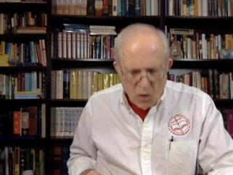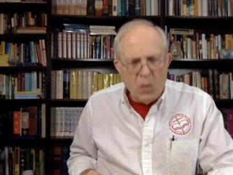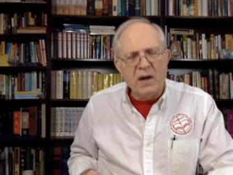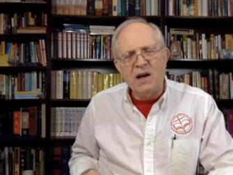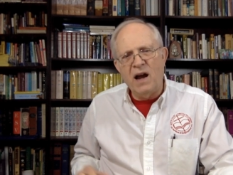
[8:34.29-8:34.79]

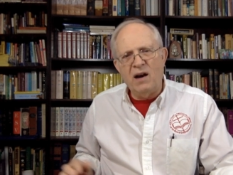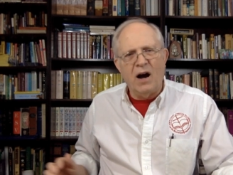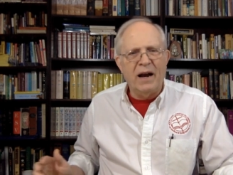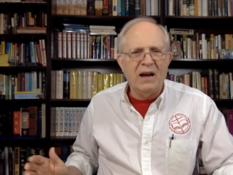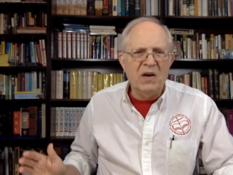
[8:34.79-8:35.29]
We
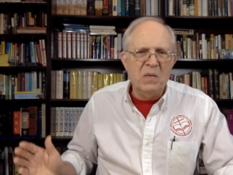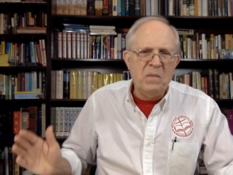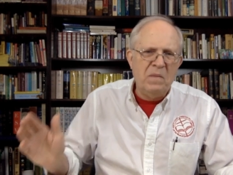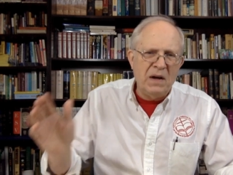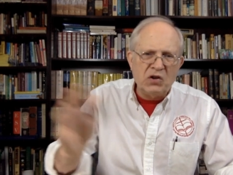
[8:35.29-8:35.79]
cannot
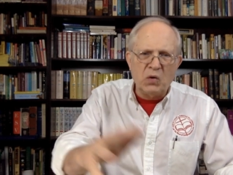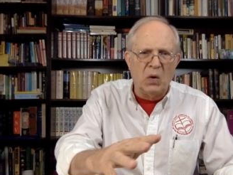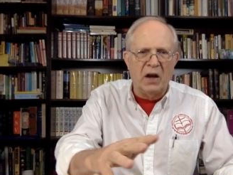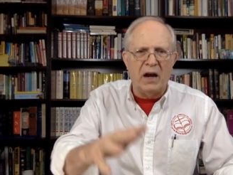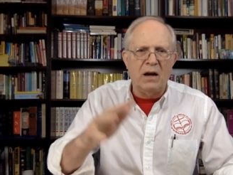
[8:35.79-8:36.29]

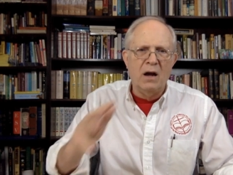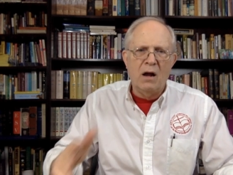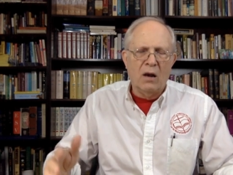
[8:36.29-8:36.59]
habitually